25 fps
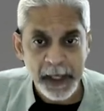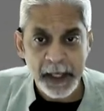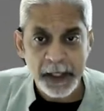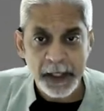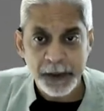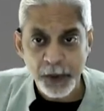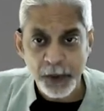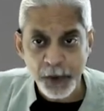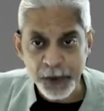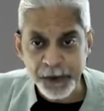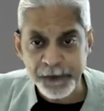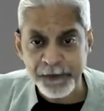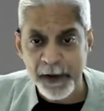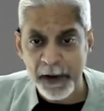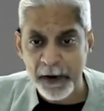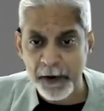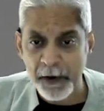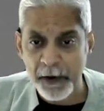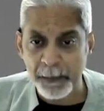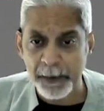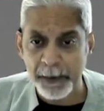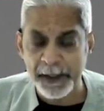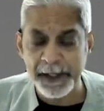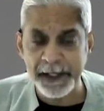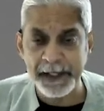Those
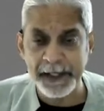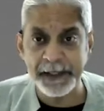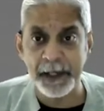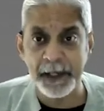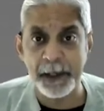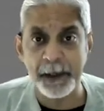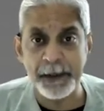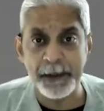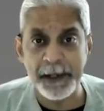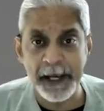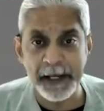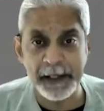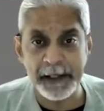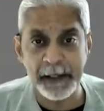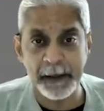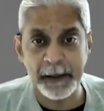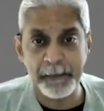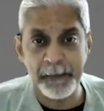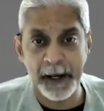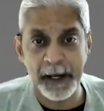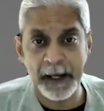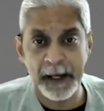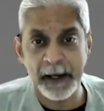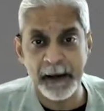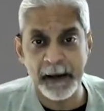vulnerabilities are created
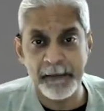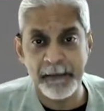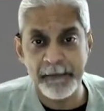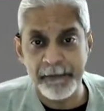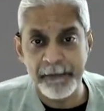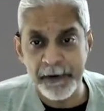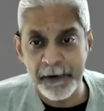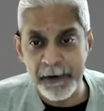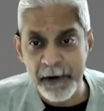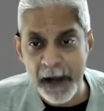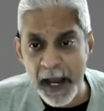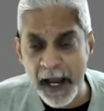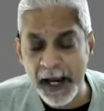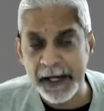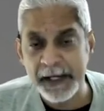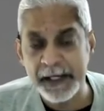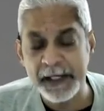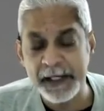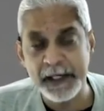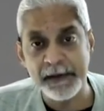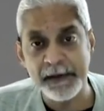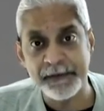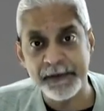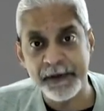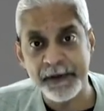by a
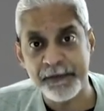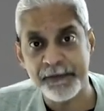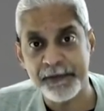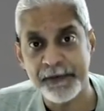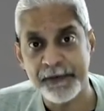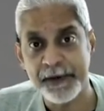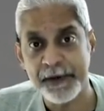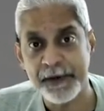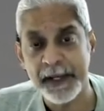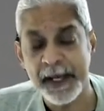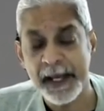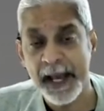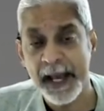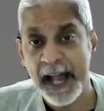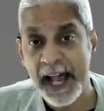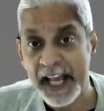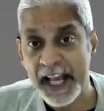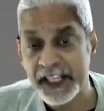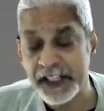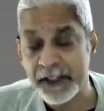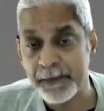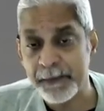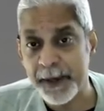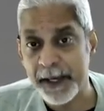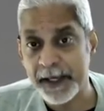variety of different
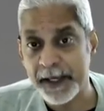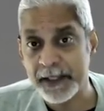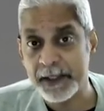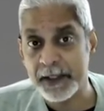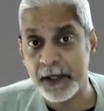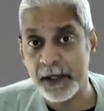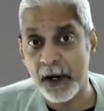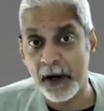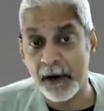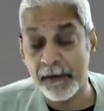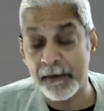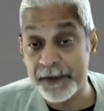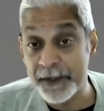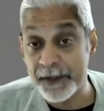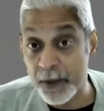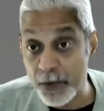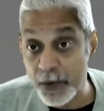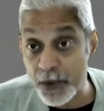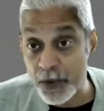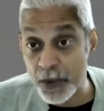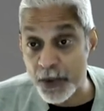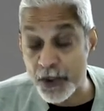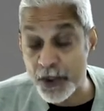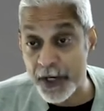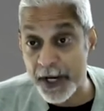aspects of
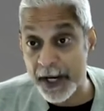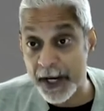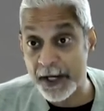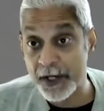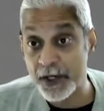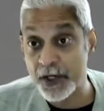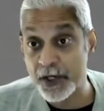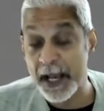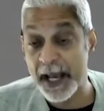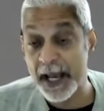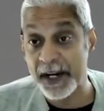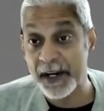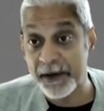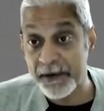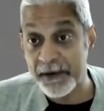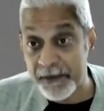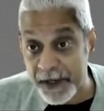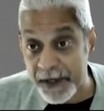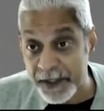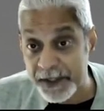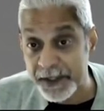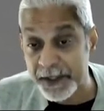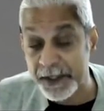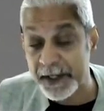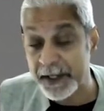social change and
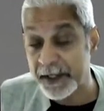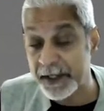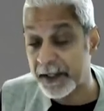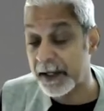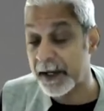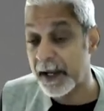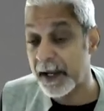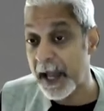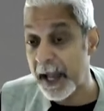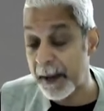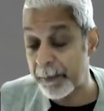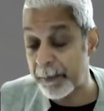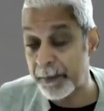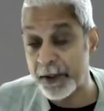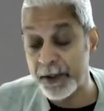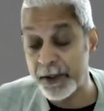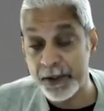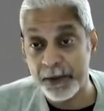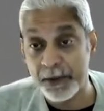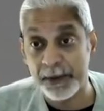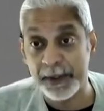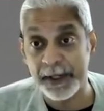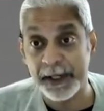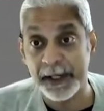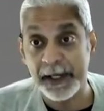adversity that happen
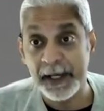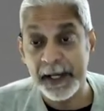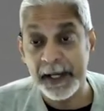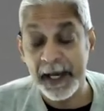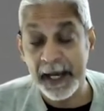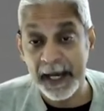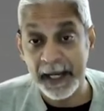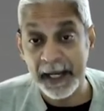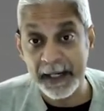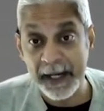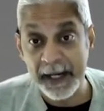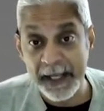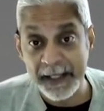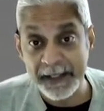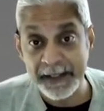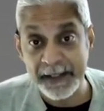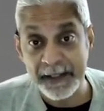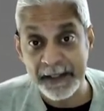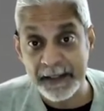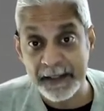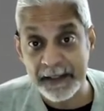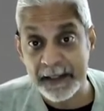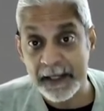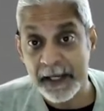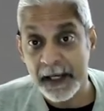during
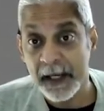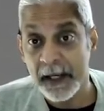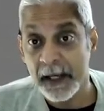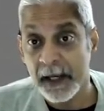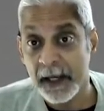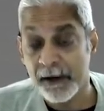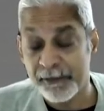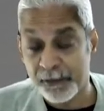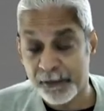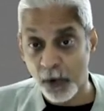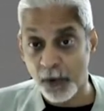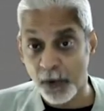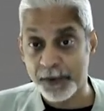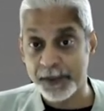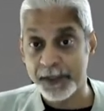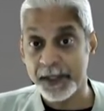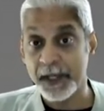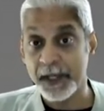adolescence. Of course,